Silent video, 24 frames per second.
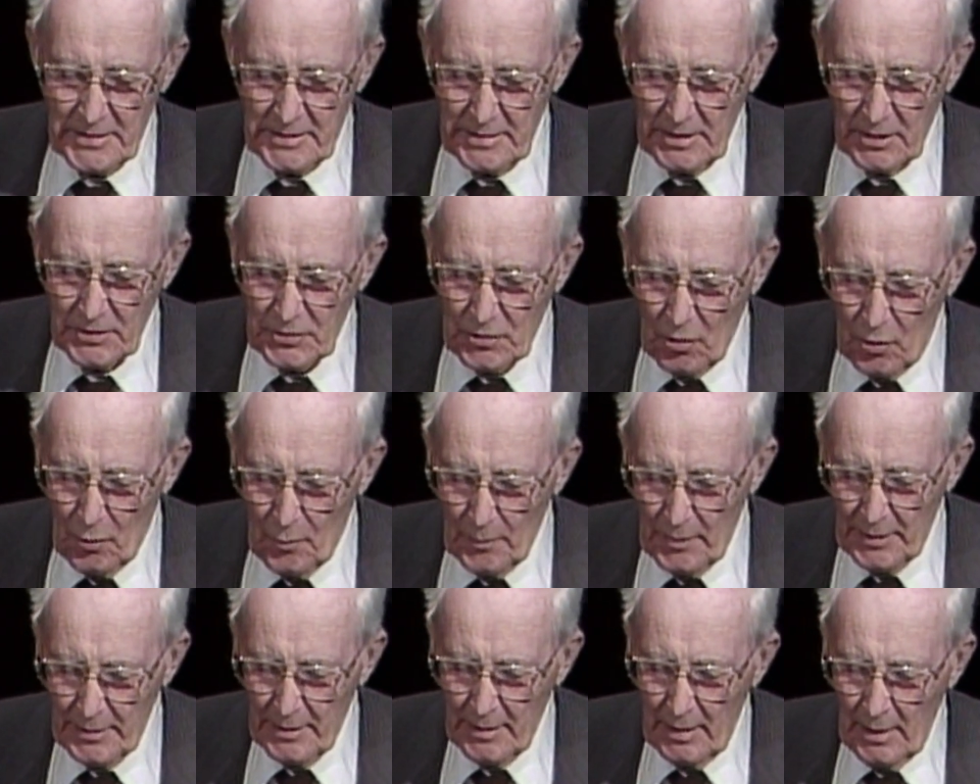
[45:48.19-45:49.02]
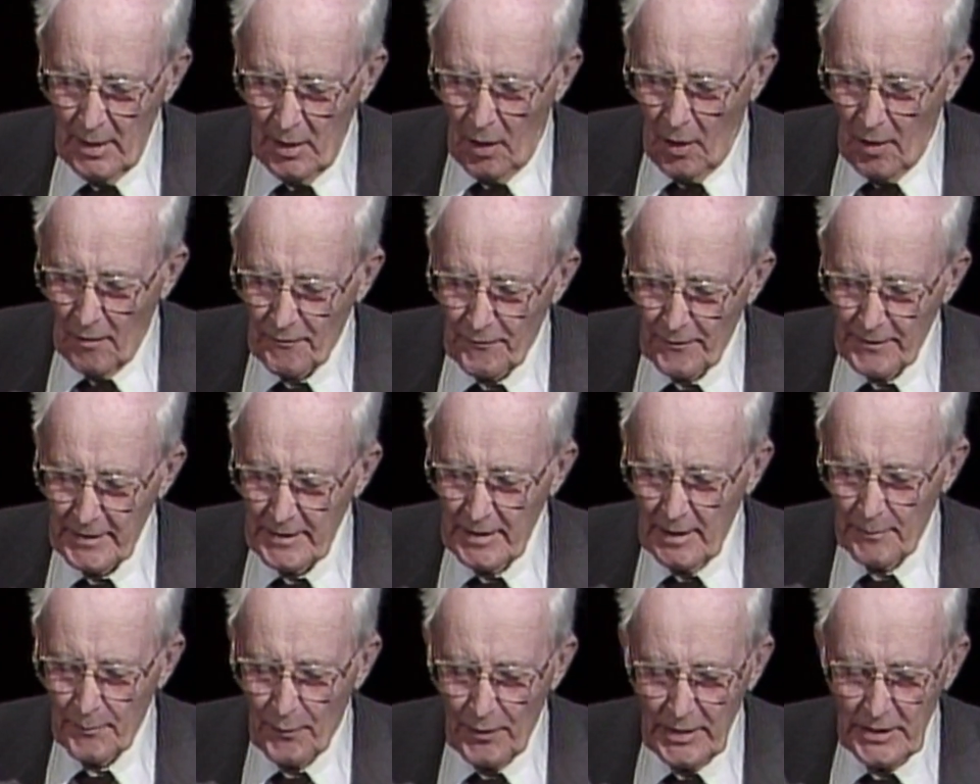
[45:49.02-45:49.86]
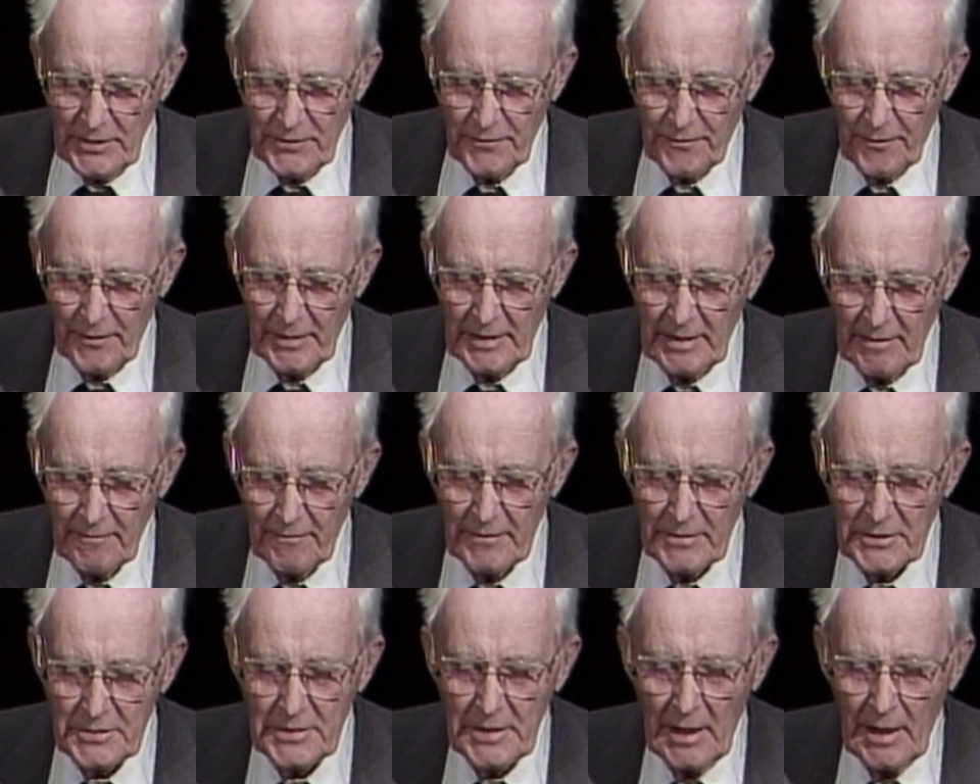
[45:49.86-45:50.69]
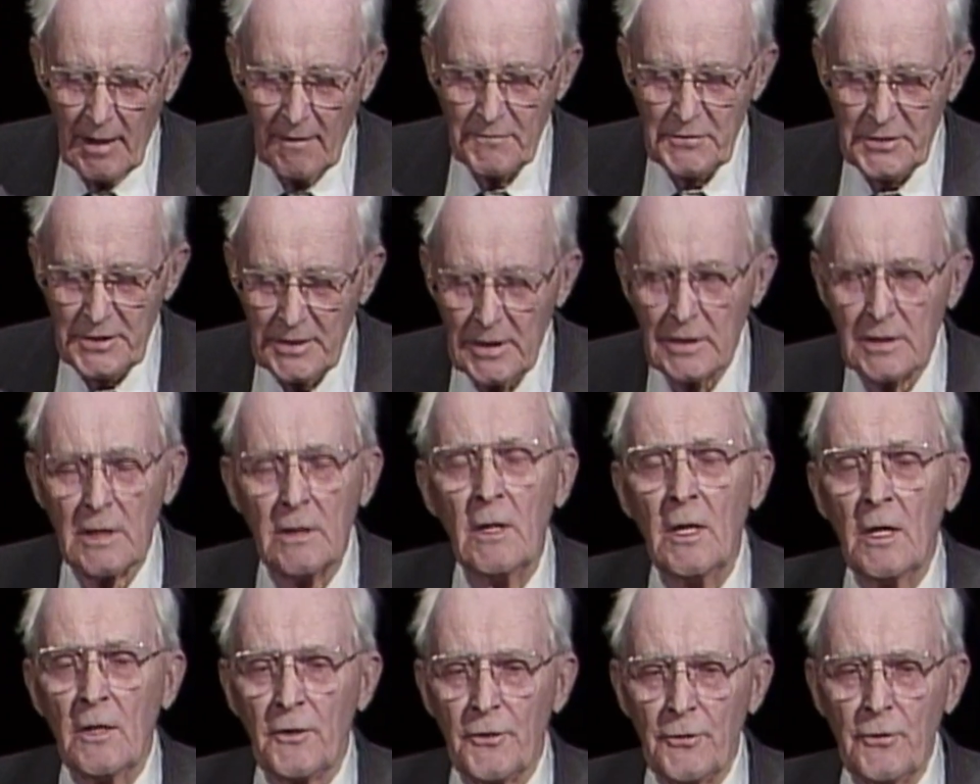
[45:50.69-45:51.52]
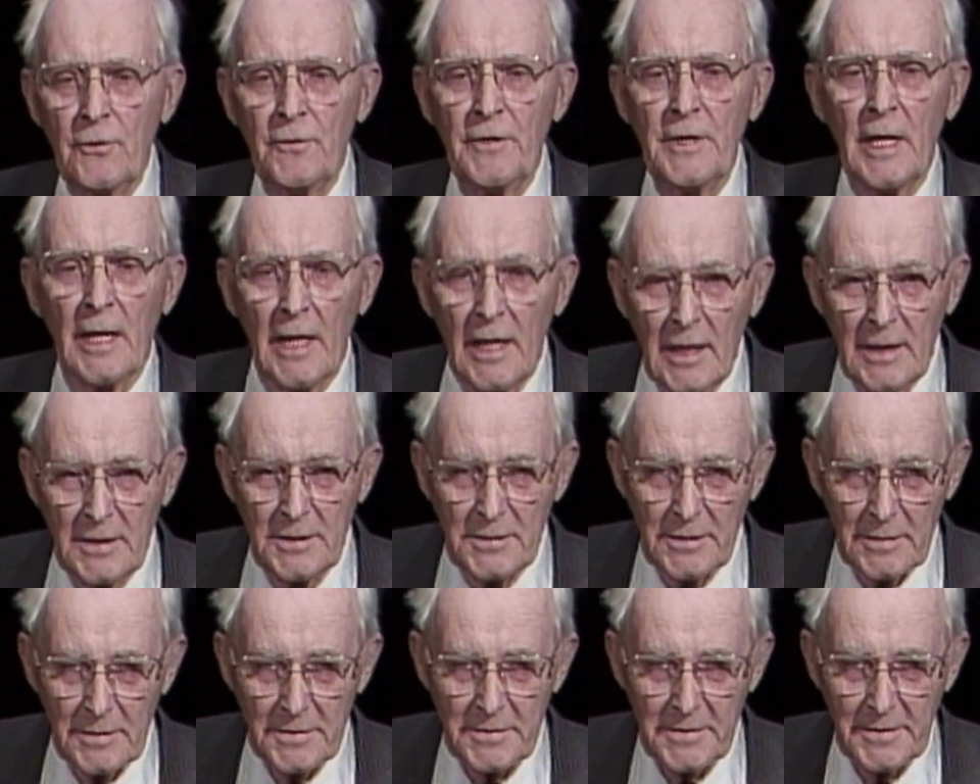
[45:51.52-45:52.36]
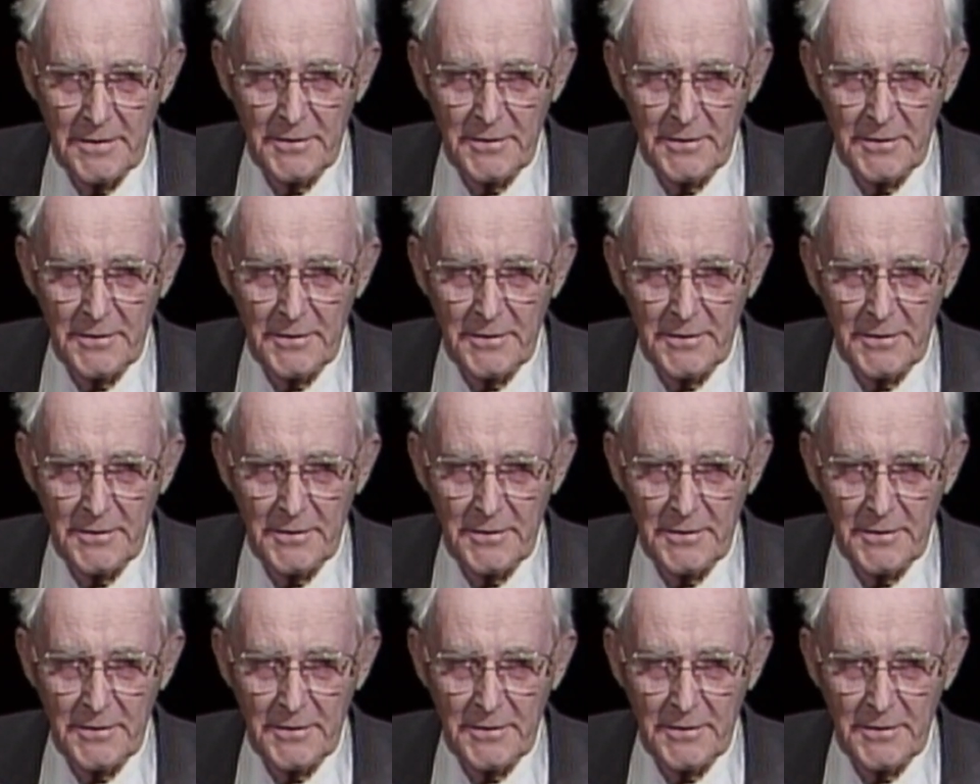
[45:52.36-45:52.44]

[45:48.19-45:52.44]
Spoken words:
the atonement offering that brings forgiveness of sin through the ages.